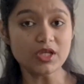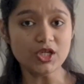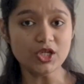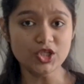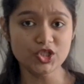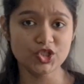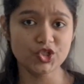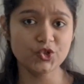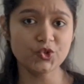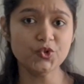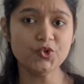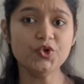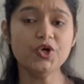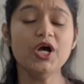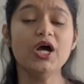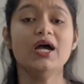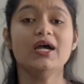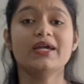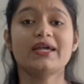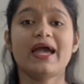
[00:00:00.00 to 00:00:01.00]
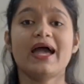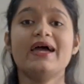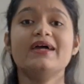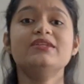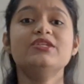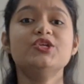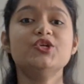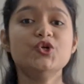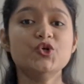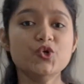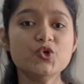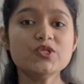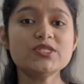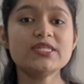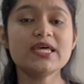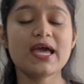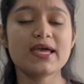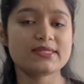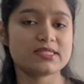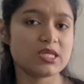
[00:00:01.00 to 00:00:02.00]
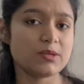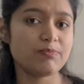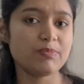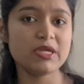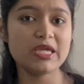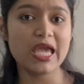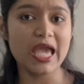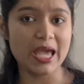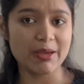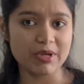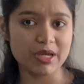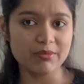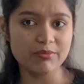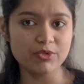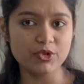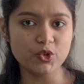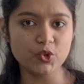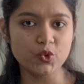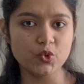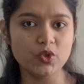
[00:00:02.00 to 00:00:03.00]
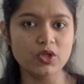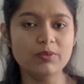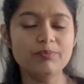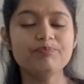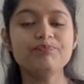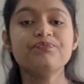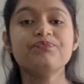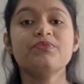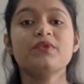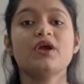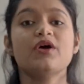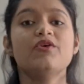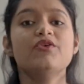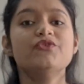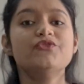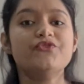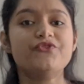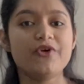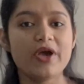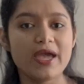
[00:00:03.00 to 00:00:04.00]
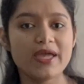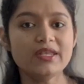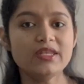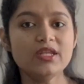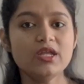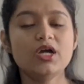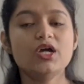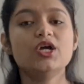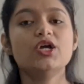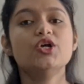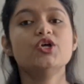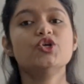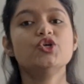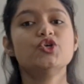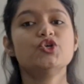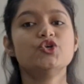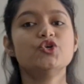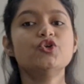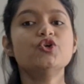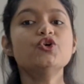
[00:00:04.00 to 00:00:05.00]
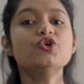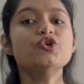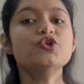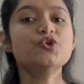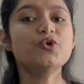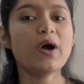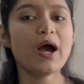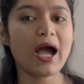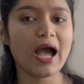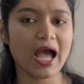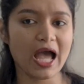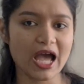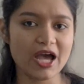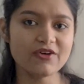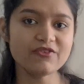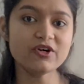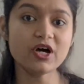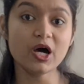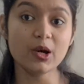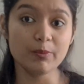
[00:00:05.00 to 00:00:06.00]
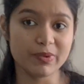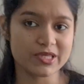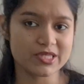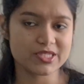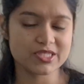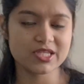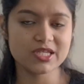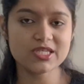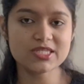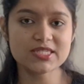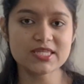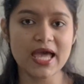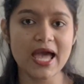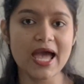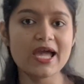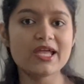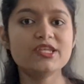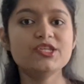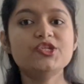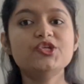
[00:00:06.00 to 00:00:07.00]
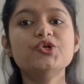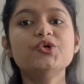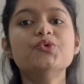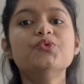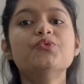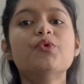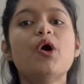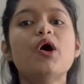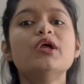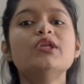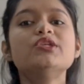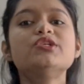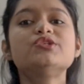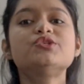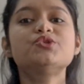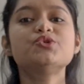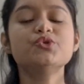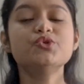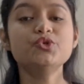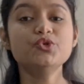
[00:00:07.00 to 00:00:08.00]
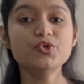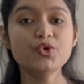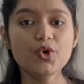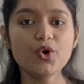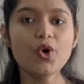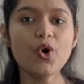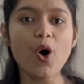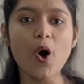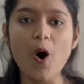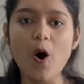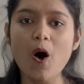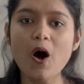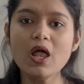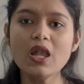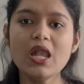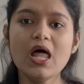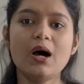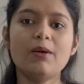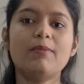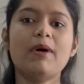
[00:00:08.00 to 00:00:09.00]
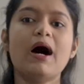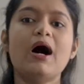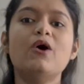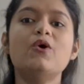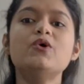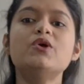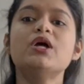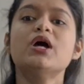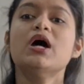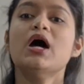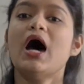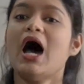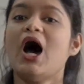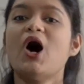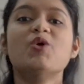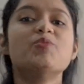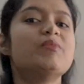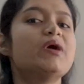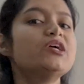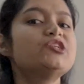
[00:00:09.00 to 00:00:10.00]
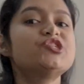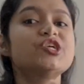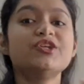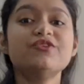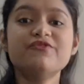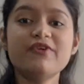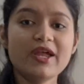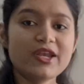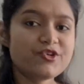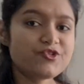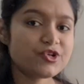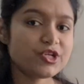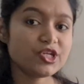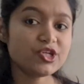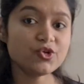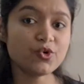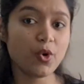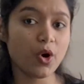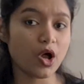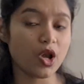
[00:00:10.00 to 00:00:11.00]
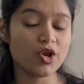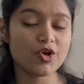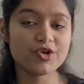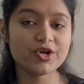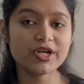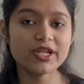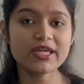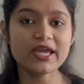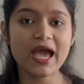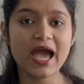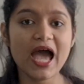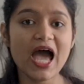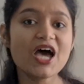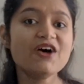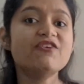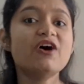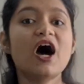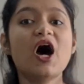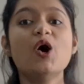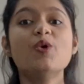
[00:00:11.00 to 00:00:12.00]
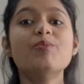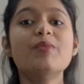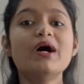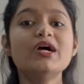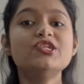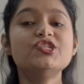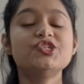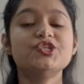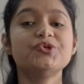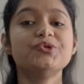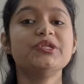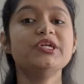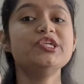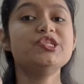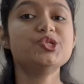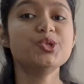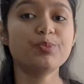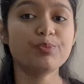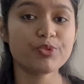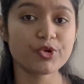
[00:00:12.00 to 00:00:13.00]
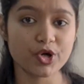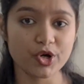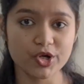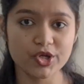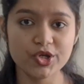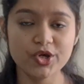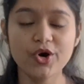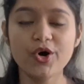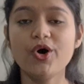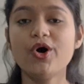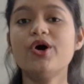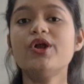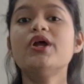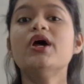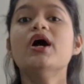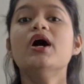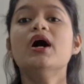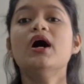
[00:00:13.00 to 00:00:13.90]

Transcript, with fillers: You can use SAP MM tool when you know you have a business and you want to know all about how much inventory you already have how much you need to procure